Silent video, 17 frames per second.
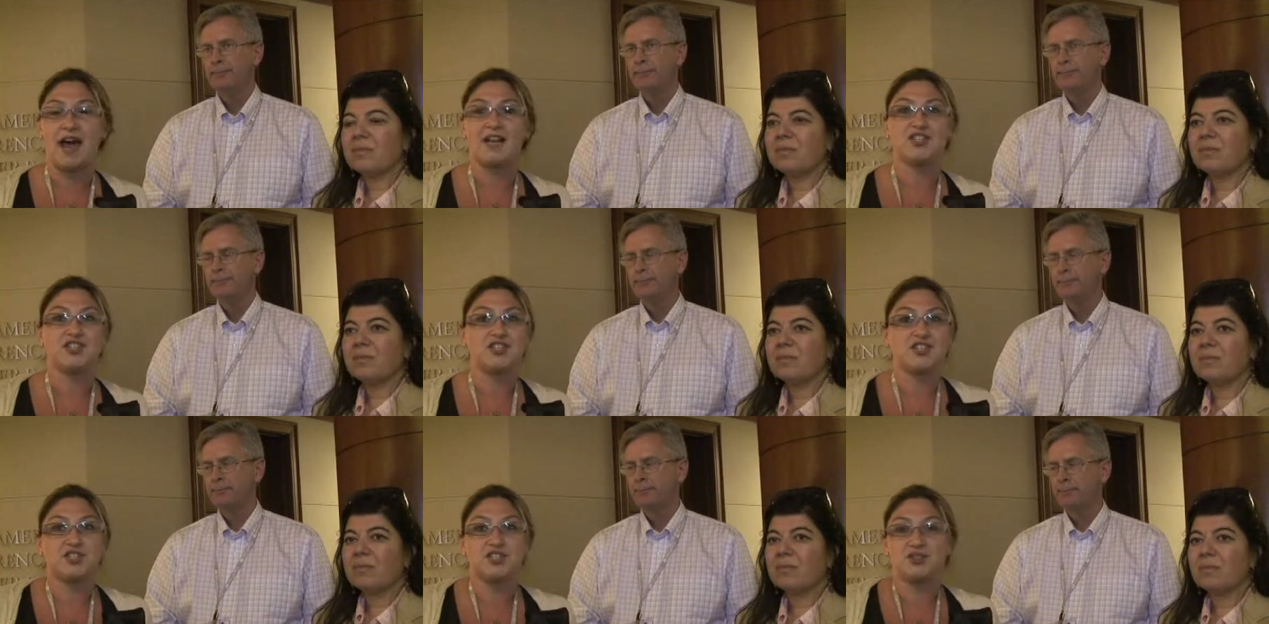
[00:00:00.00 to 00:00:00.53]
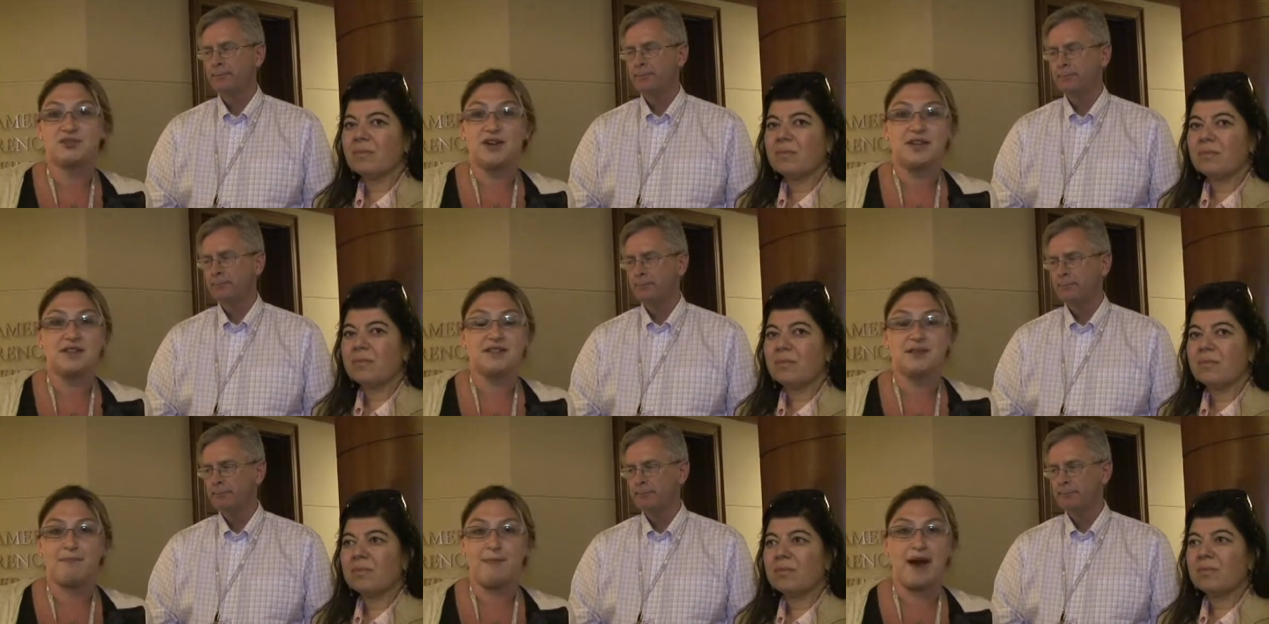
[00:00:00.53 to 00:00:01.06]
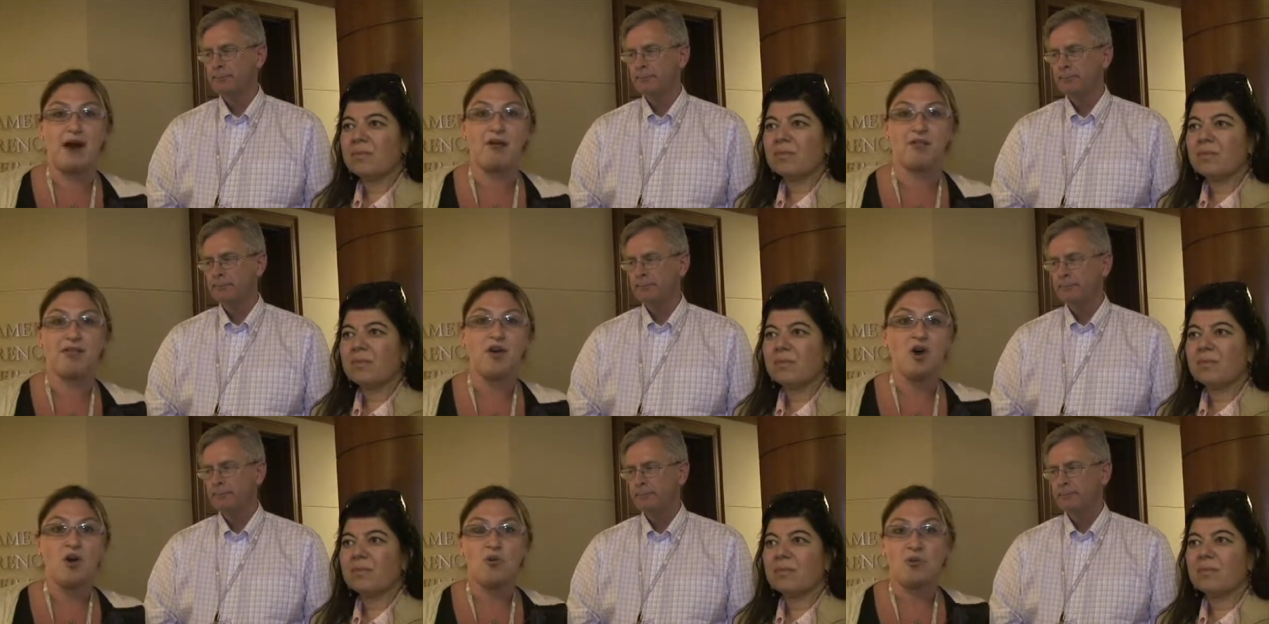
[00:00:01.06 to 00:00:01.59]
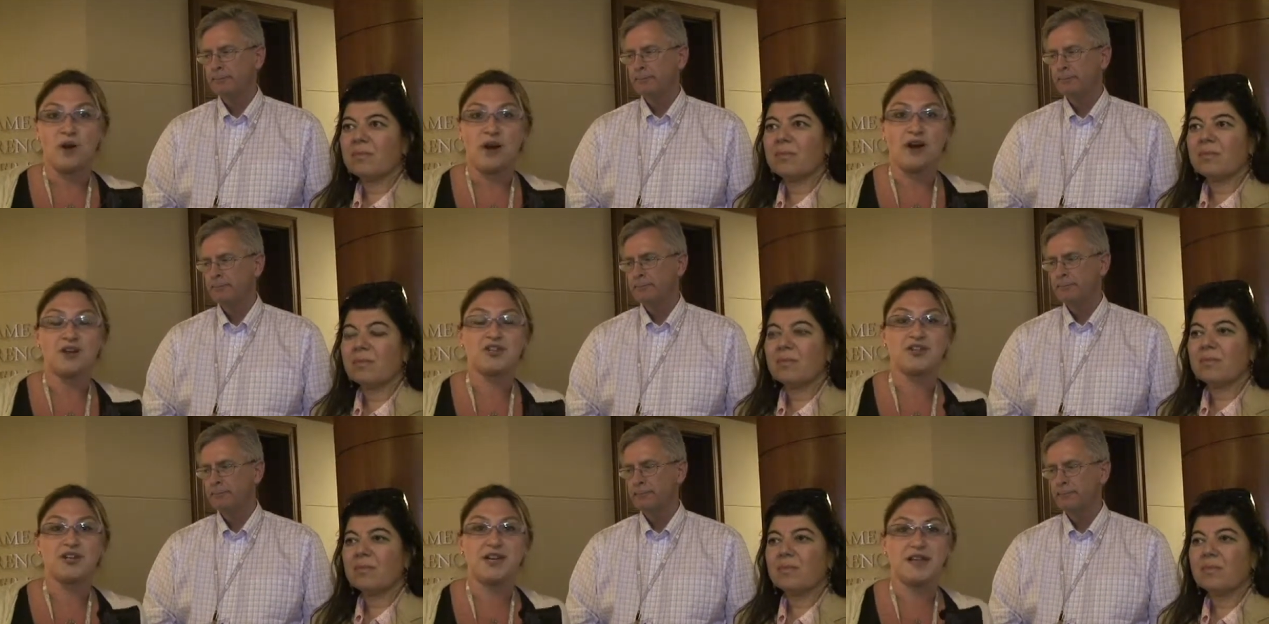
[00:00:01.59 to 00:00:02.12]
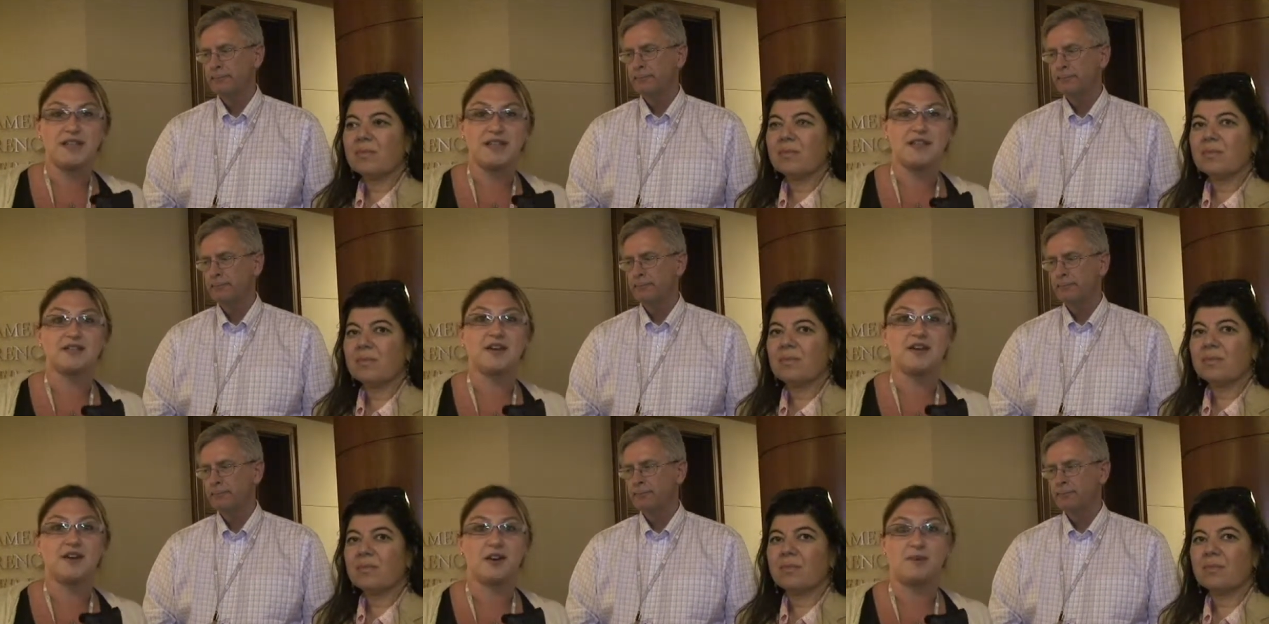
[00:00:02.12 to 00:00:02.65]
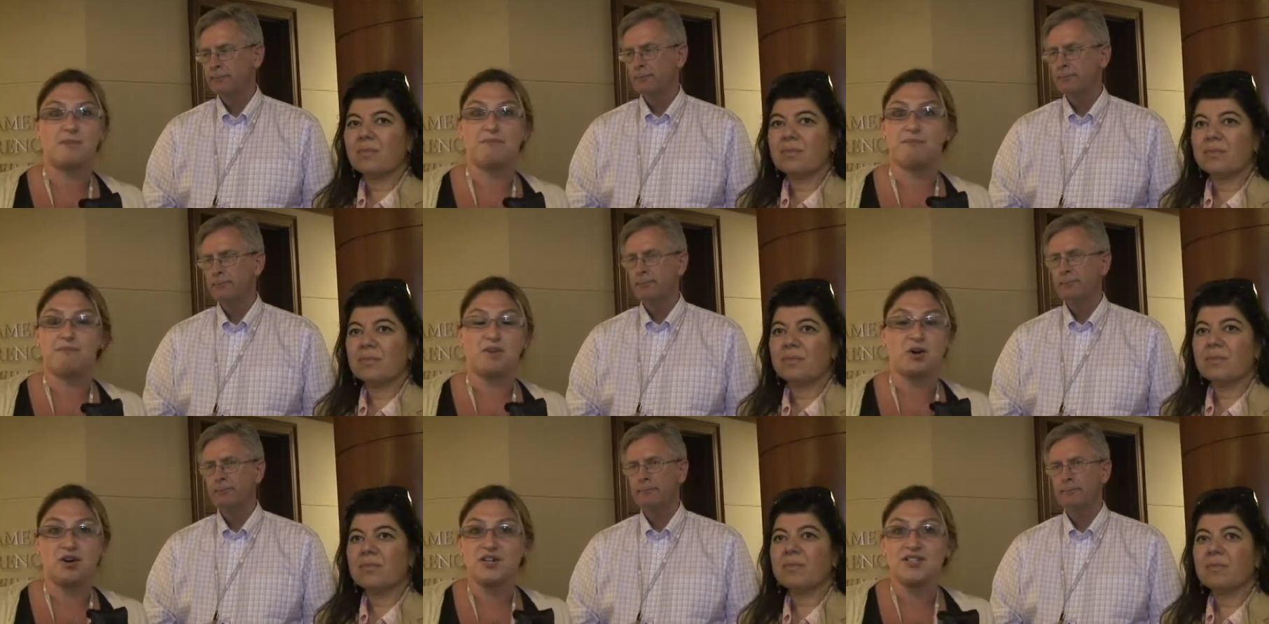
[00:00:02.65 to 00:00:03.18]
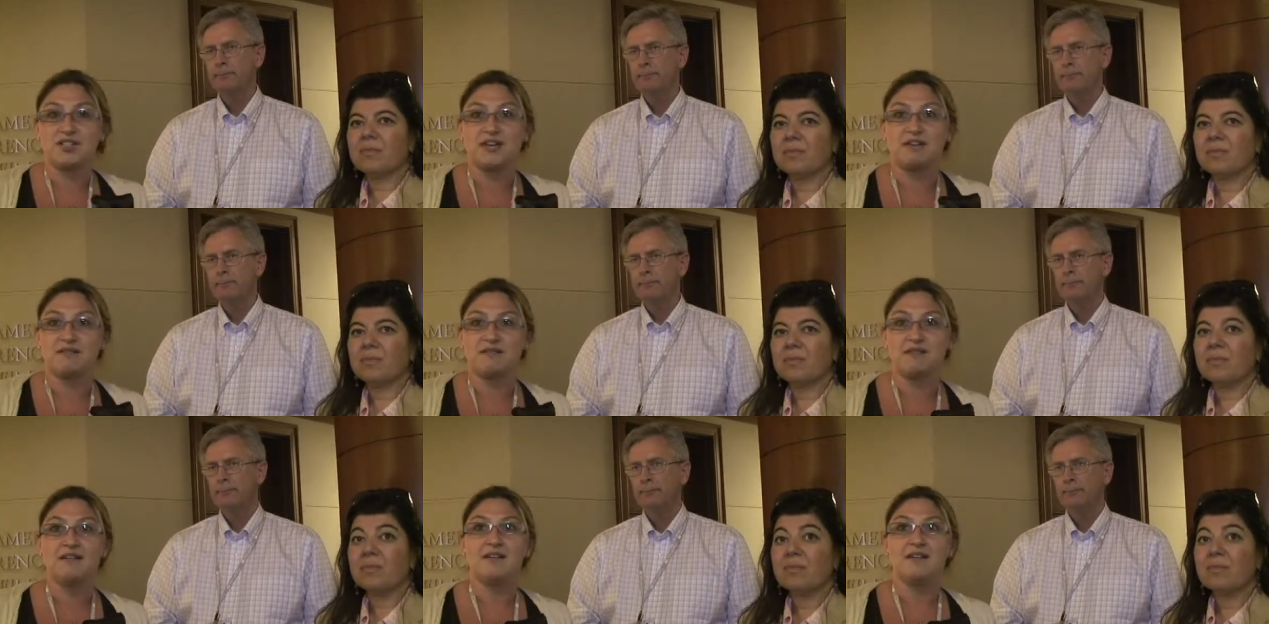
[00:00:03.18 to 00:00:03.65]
Speaker 1: not just treat the mouth. We are treating the entire person,